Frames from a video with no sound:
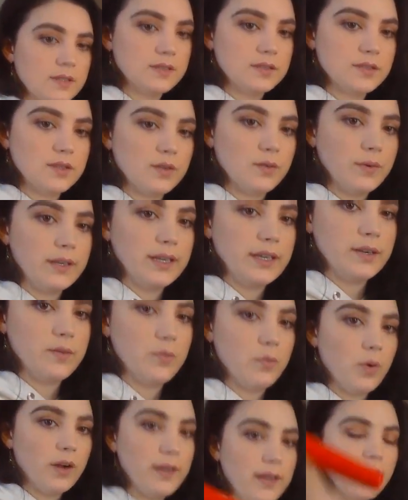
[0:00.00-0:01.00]
So we
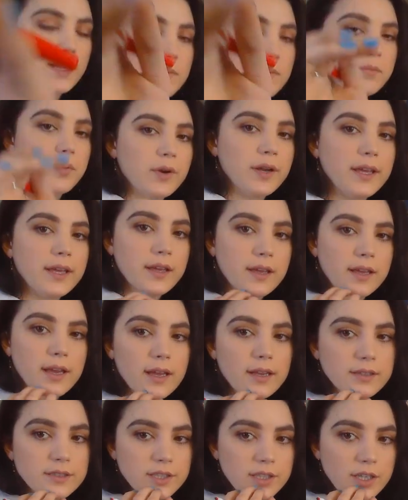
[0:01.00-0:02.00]
need one endpoint
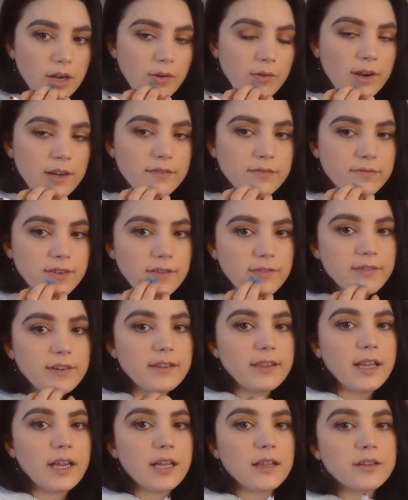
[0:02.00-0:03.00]
and to go on forever
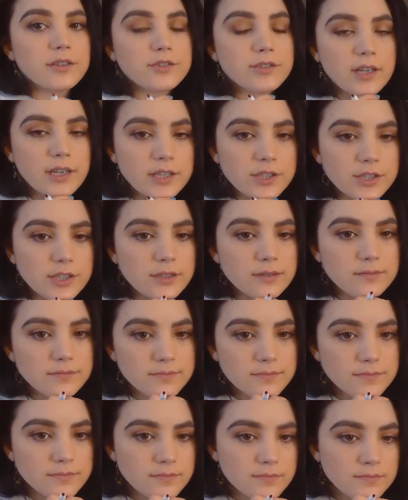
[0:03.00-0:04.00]
in the other direction.